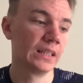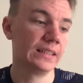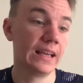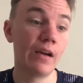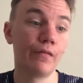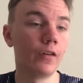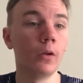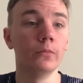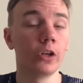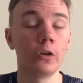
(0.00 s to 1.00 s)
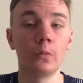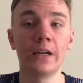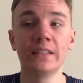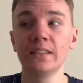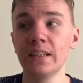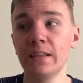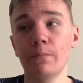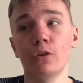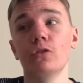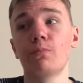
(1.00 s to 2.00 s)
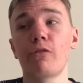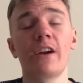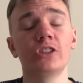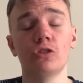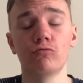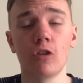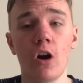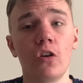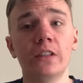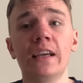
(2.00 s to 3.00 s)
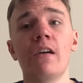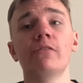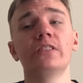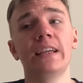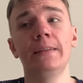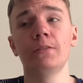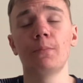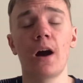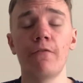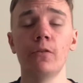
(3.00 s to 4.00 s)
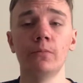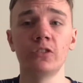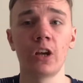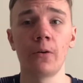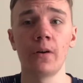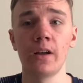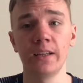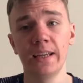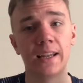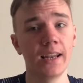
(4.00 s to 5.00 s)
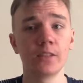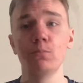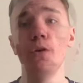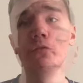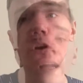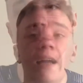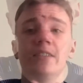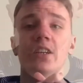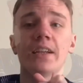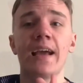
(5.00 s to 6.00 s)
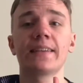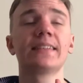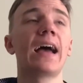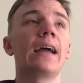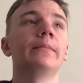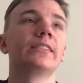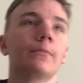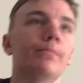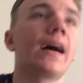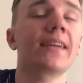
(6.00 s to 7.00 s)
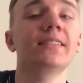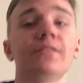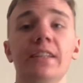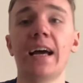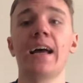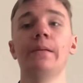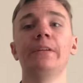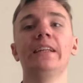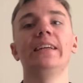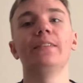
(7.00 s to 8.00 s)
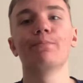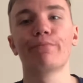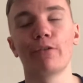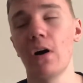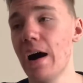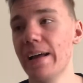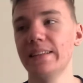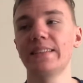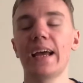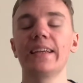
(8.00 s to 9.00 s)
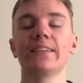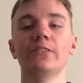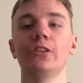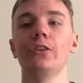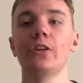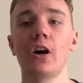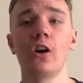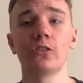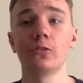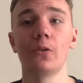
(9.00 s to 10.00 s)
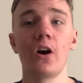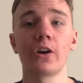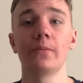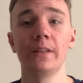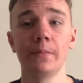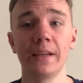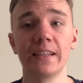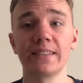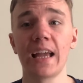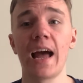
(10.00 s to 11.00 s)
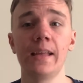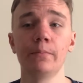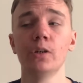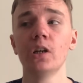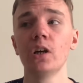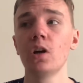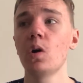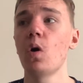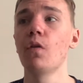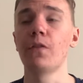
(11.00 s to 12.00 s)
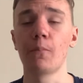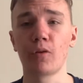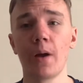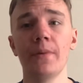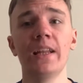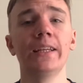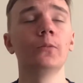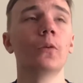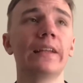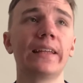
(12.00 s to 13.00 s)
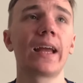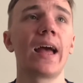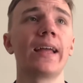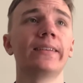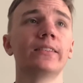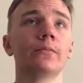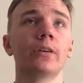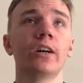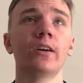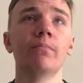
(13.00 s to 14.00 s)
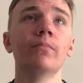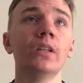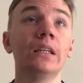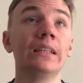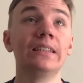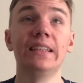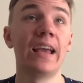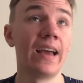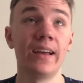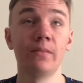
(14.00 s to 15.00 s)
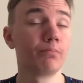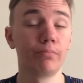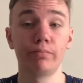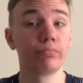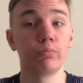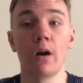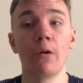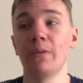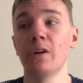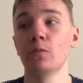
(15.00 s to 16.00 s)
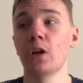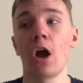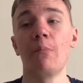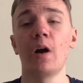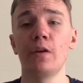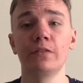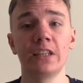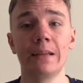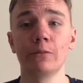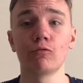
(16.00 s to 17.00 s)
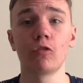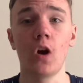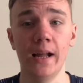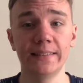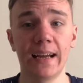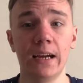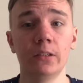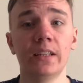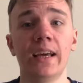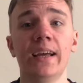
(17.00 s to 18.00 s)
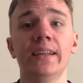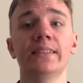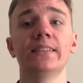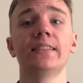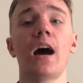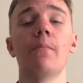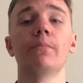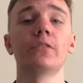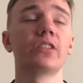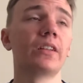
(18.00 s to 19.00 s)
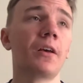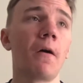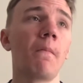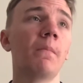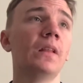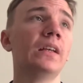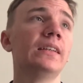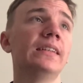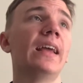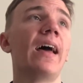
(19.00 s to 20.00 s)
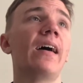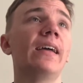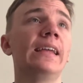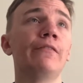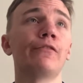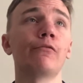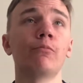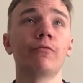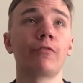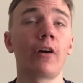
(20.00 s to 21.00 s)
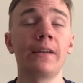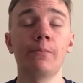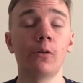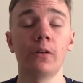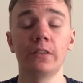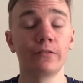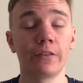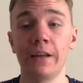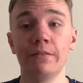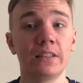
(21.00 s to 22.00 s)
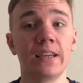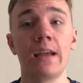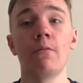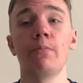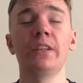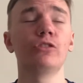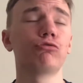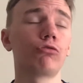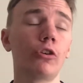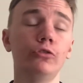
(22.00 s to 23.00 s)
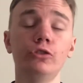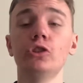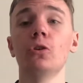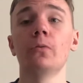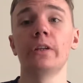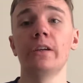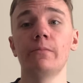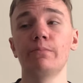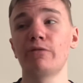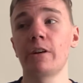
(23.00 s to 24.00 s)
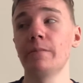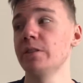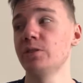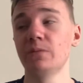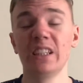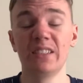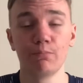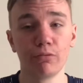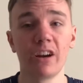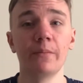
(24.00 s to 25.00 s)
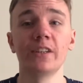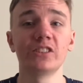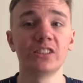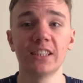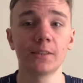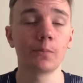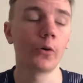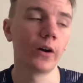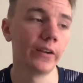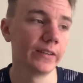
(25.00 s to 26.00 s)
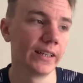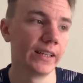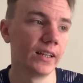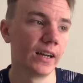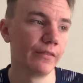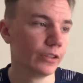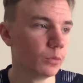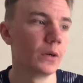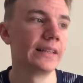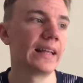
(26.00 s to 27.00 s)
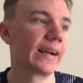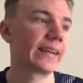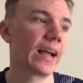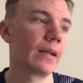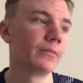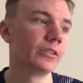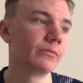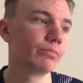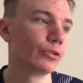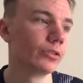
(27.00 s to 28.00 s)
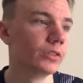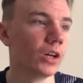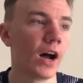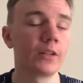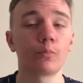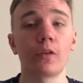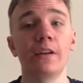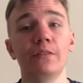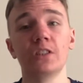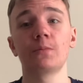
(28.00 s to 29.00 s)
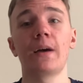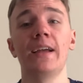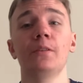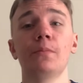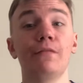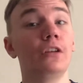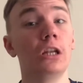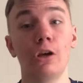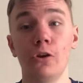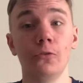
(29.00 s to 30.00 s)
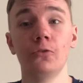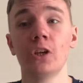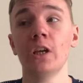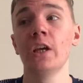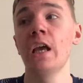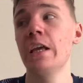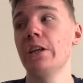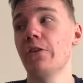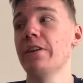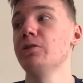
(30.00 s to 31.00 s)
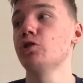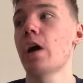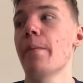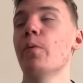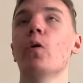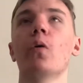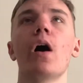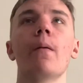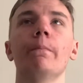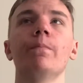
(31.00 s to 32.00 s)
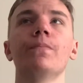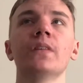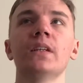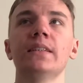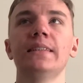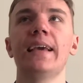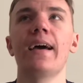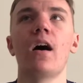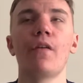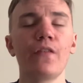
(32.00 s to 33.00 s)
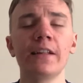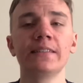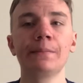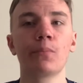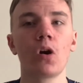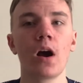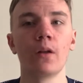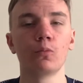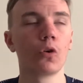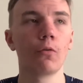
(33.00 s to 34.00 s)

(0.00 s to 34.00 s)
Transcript: Fulham do win. Puts pressure right on the teams above them. So, let's move on. Okay, so next game is a massive game. It is Brighton taking on Newcastle. Arguably the biggest game of the Premier League weekend. We all know both teams are right down there in the dumps. And, either 3 points for either team would be crucial. And it's pretty much a six-pointer, isn't it? Like, if you win that game, you put nice breathing space. But if you lose, you're in trouble. I fancy Brighton. What a